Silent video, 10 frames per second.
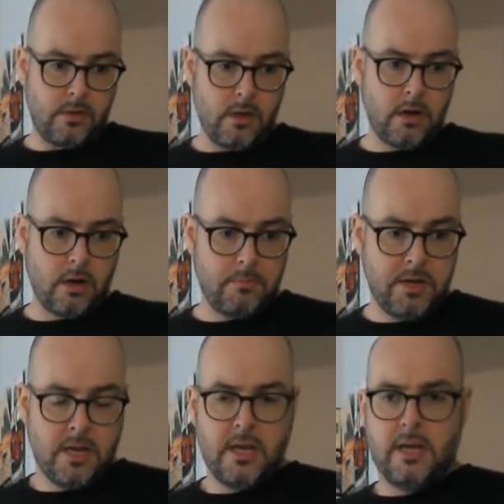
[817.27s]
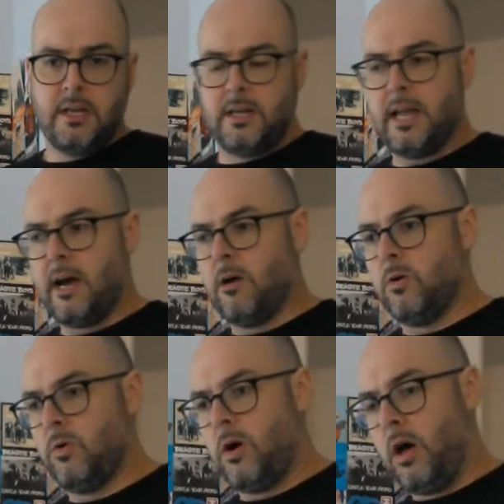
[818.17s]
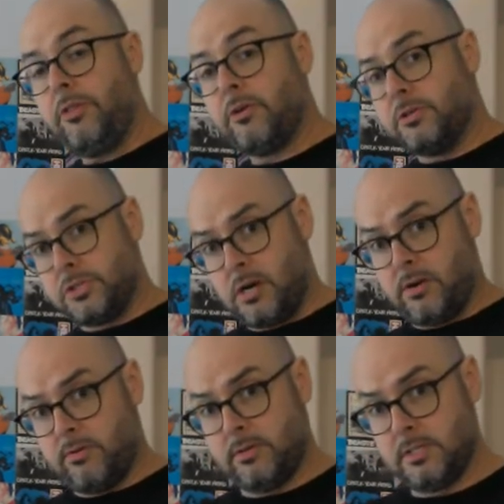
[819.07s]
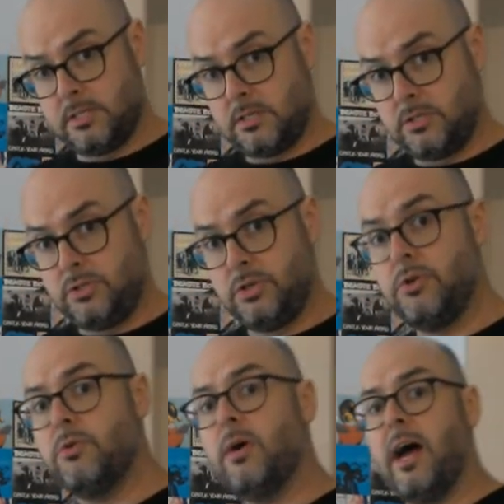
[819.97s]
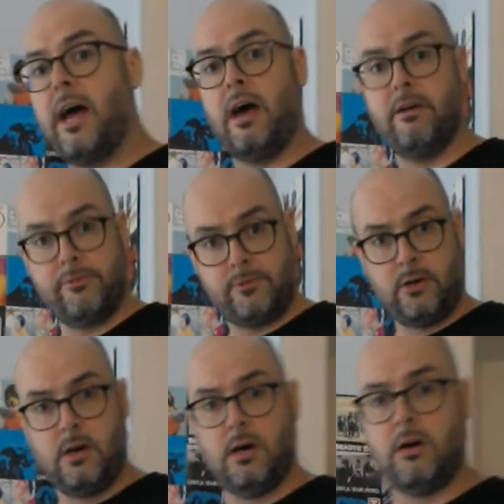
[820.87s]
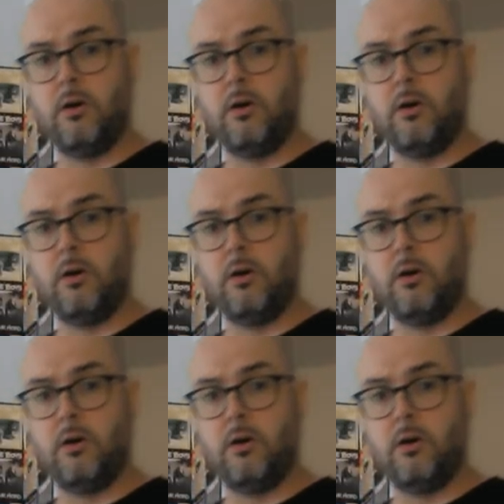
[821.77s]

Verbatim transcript: Um, now, other genres do have uh,